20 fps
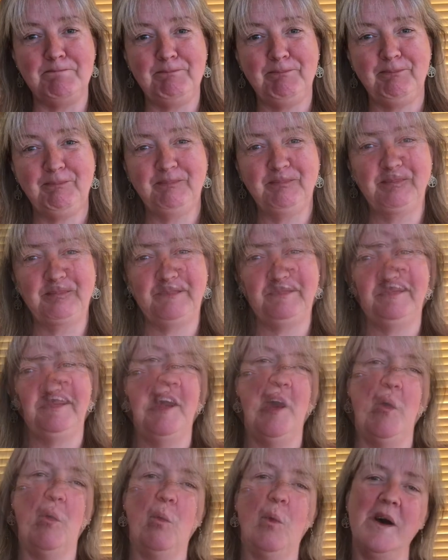Again,
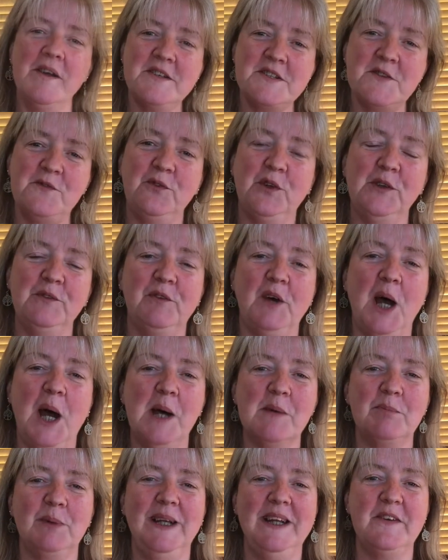wonderful for
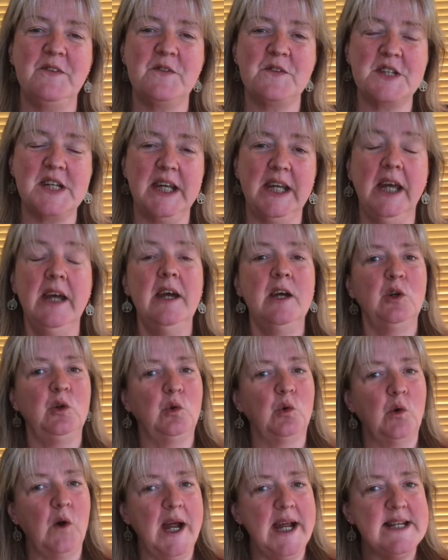uplifting,
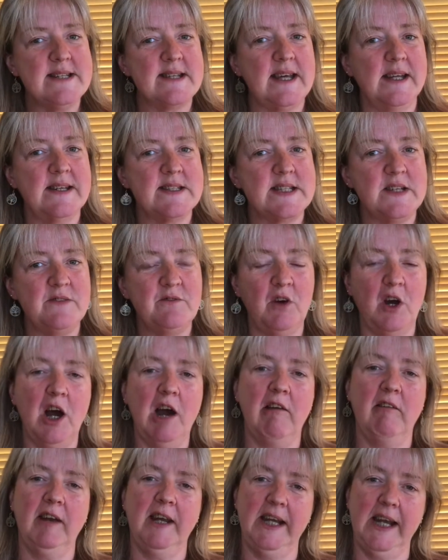great
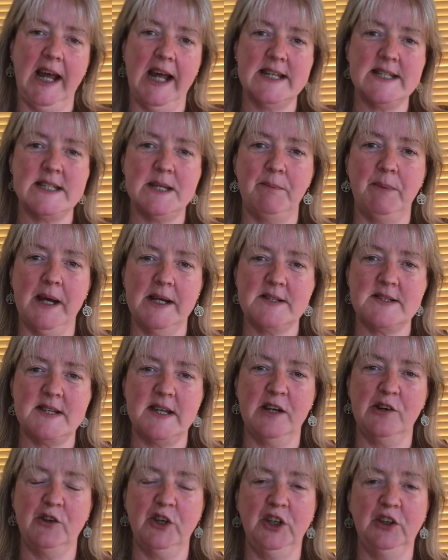antiviral and
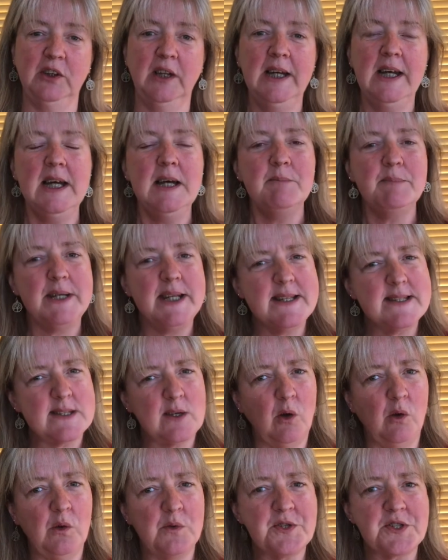antibacterial, but it's
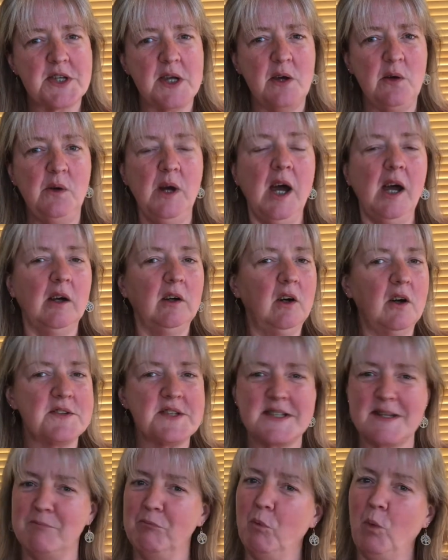also got
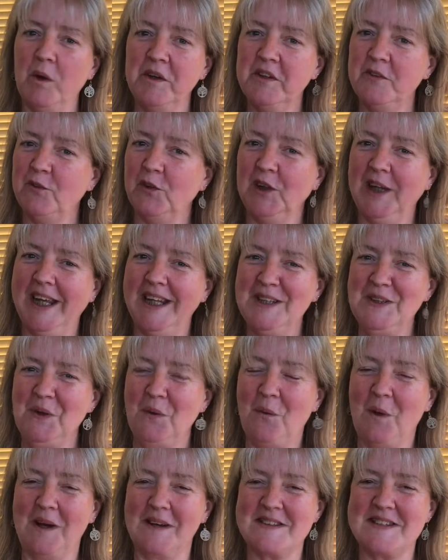some wonderful hidden
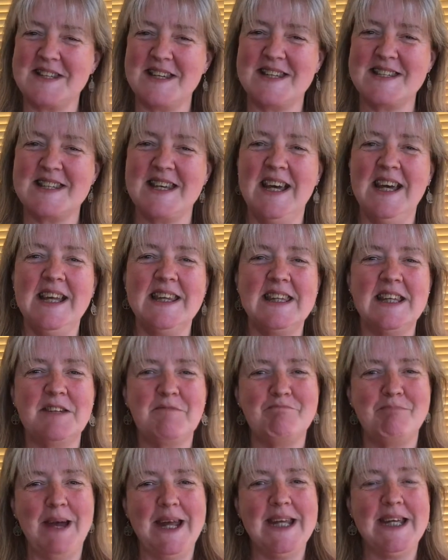qualities that
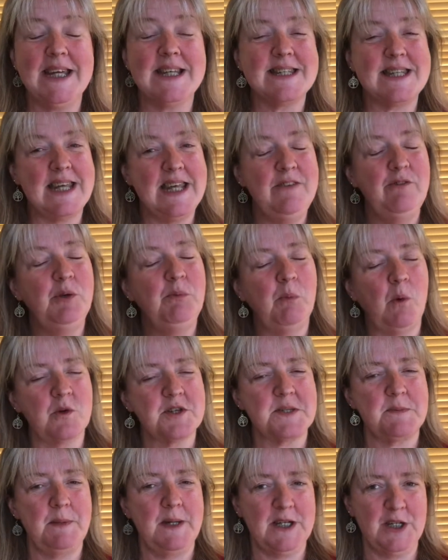make it even more
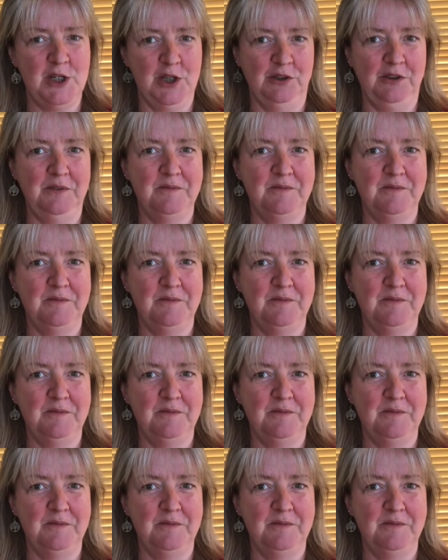special.